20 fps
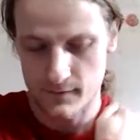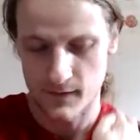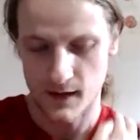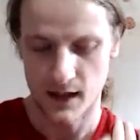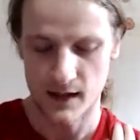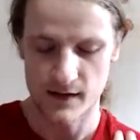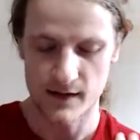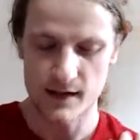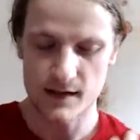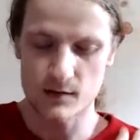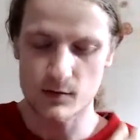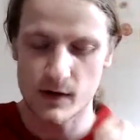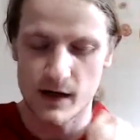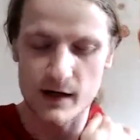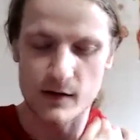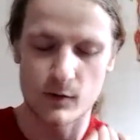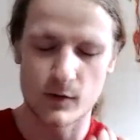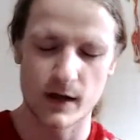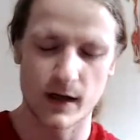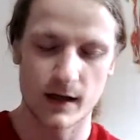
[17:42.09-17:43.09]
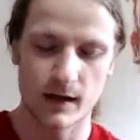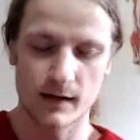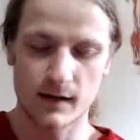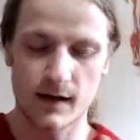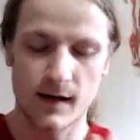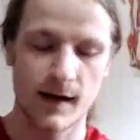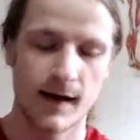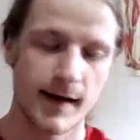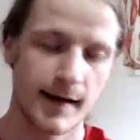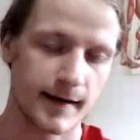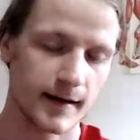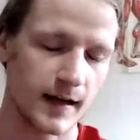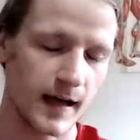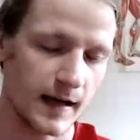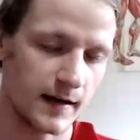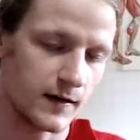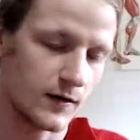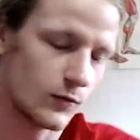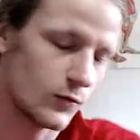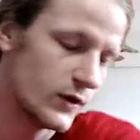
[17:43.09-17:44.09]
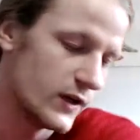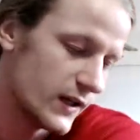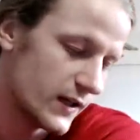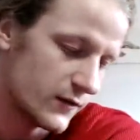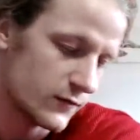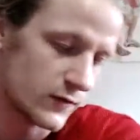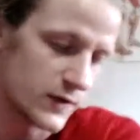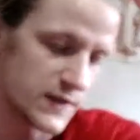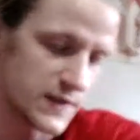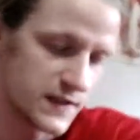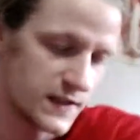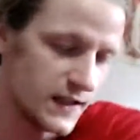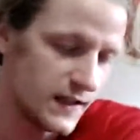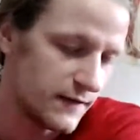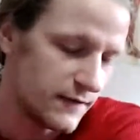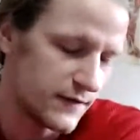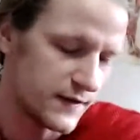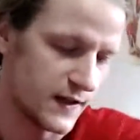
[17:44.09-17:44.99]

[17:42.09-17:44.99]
In this way, we can receive